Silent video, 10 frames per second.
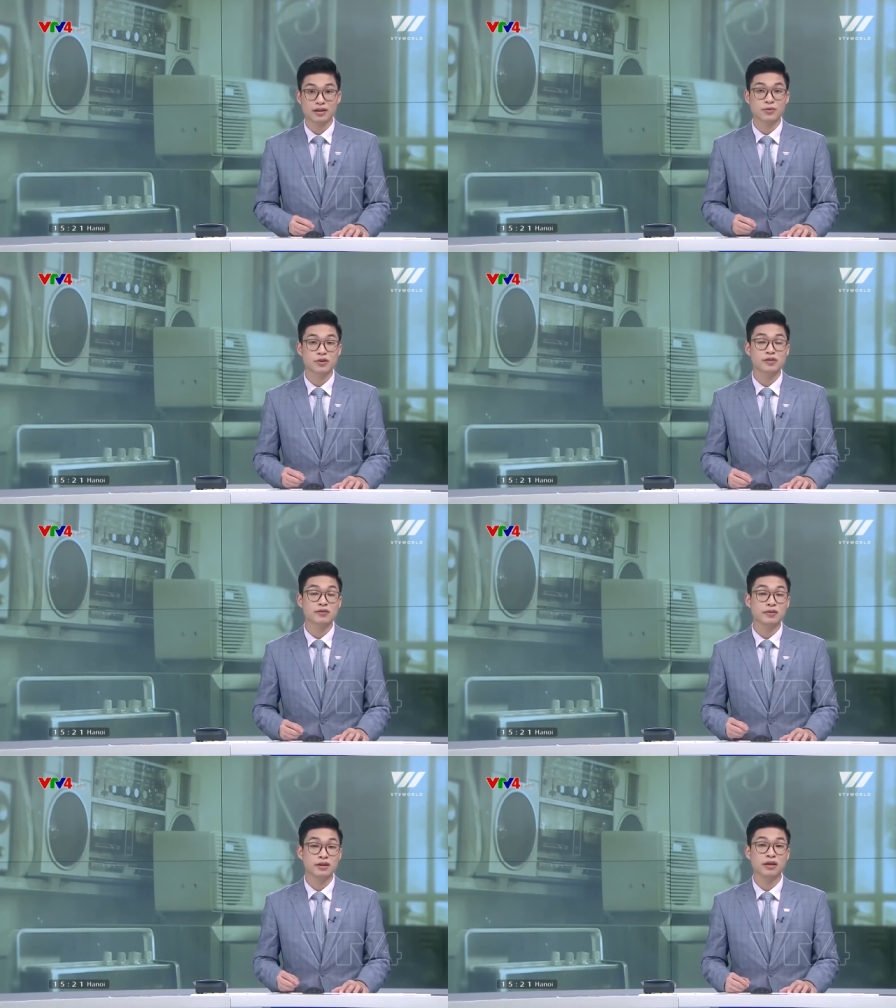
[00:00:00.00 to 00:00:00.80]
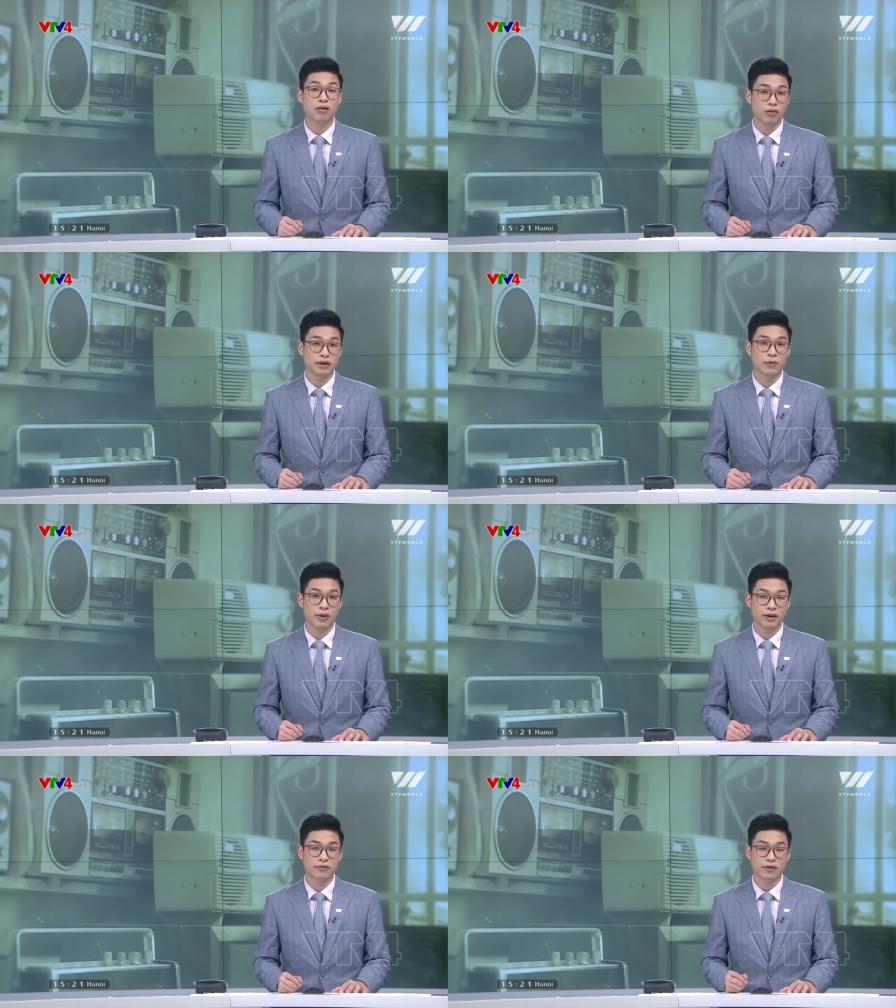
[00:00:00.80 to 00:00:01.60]
and it was the only
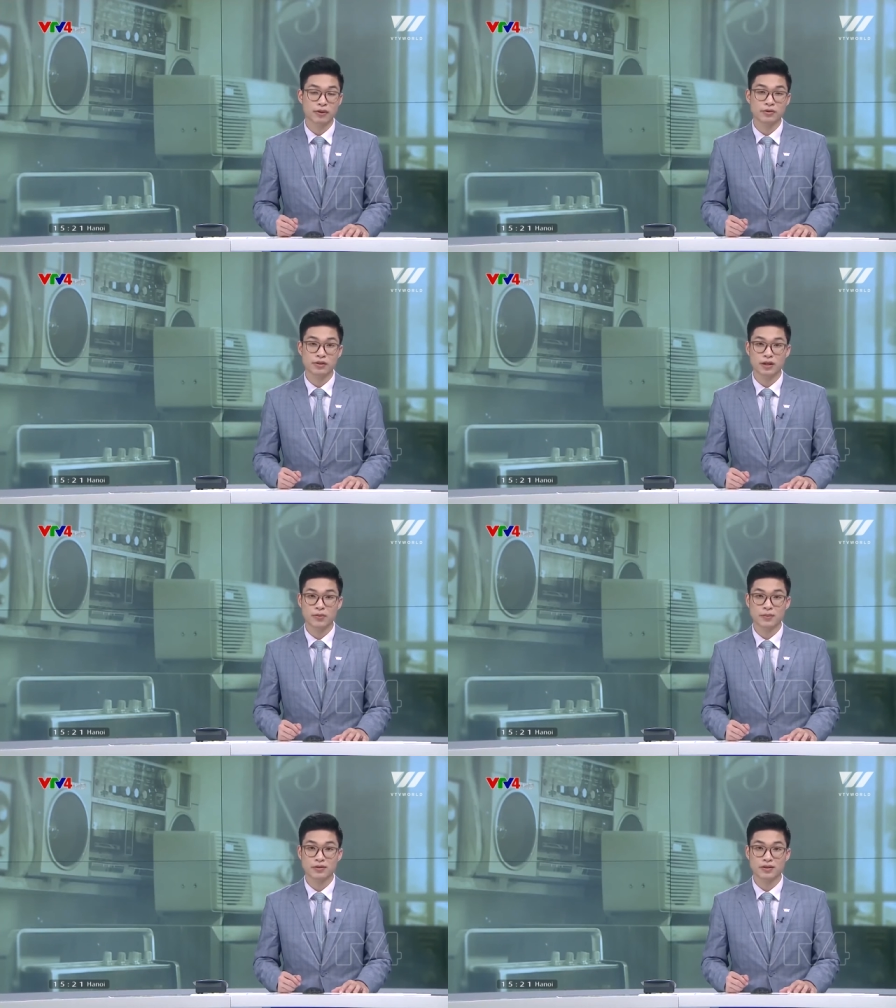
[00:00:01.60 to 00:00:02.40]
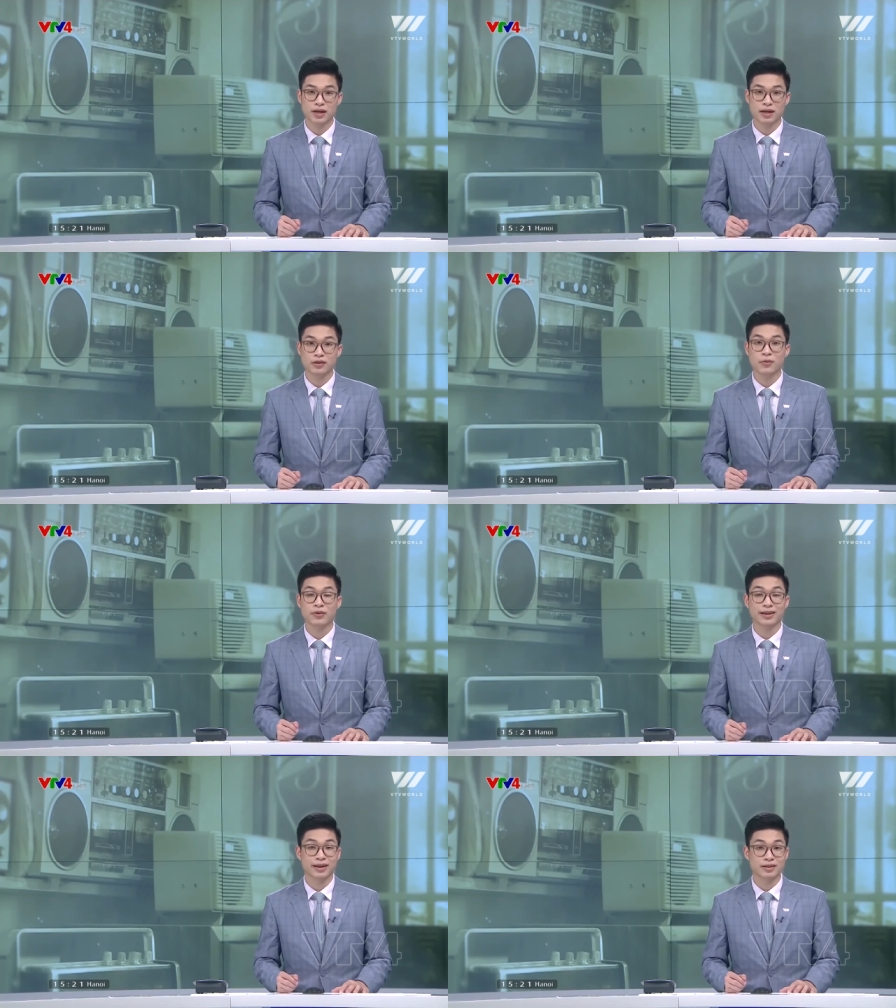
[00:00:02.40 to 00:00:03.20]
way for them to keep up to
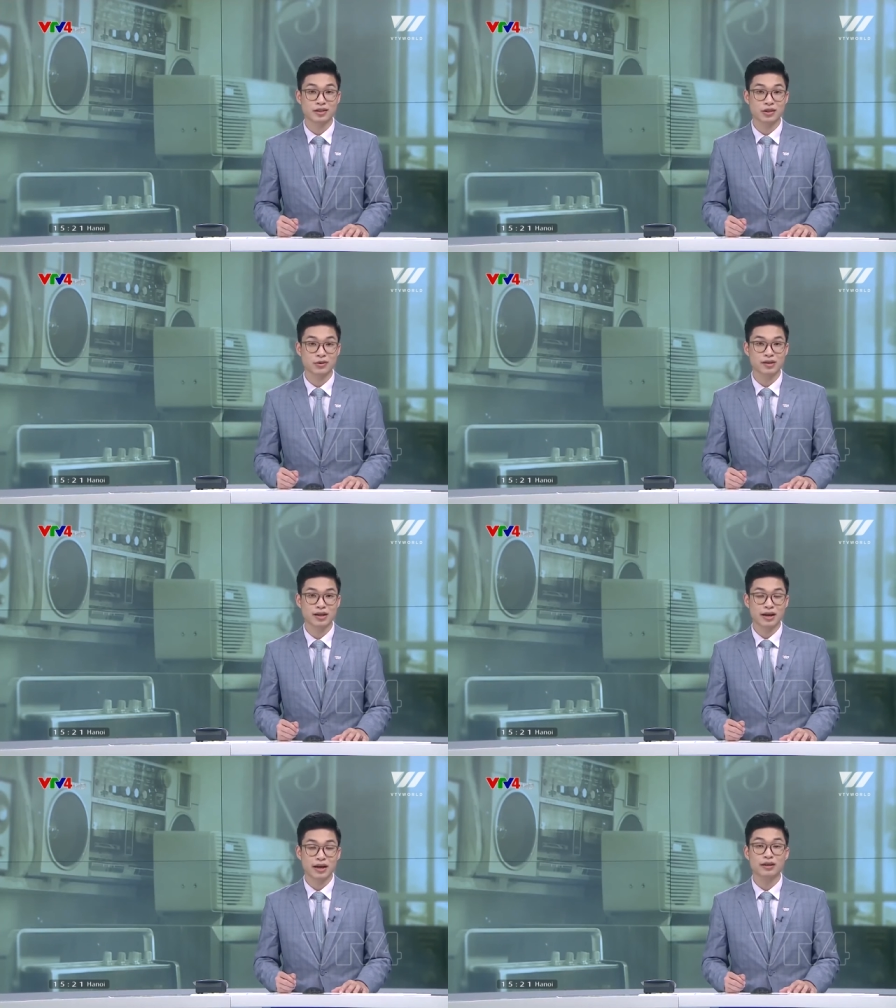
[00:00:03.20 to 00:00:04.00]
date with the latest news